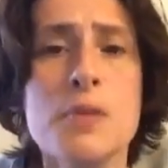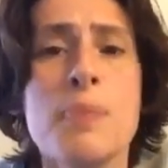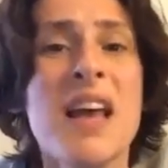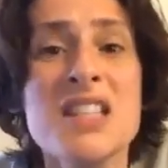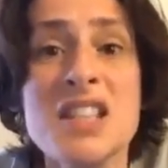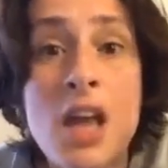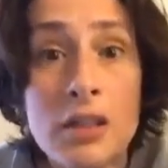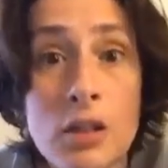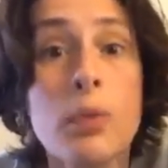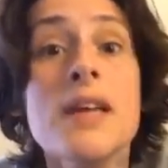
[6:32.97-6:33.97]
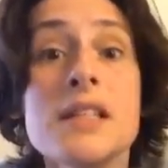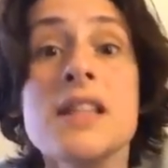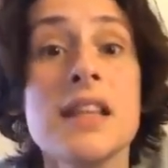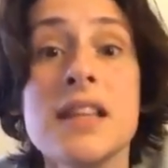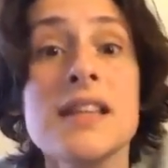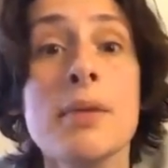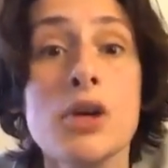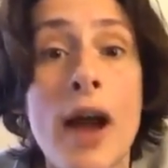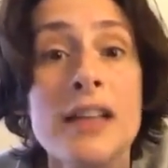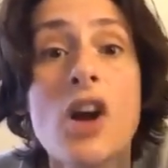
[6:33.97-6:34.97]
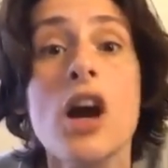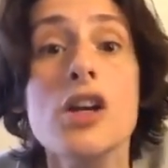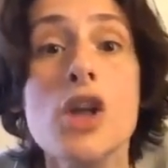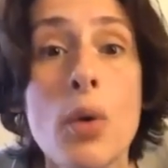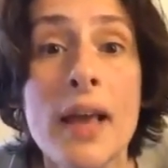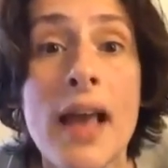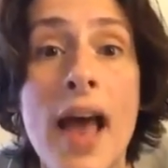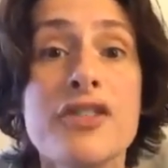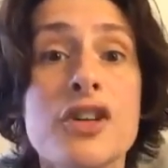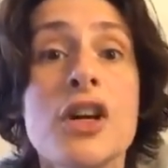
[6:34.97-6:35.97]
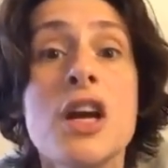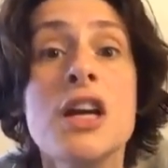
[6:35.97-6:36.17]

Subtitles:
because the reason that the Democrats aren't going after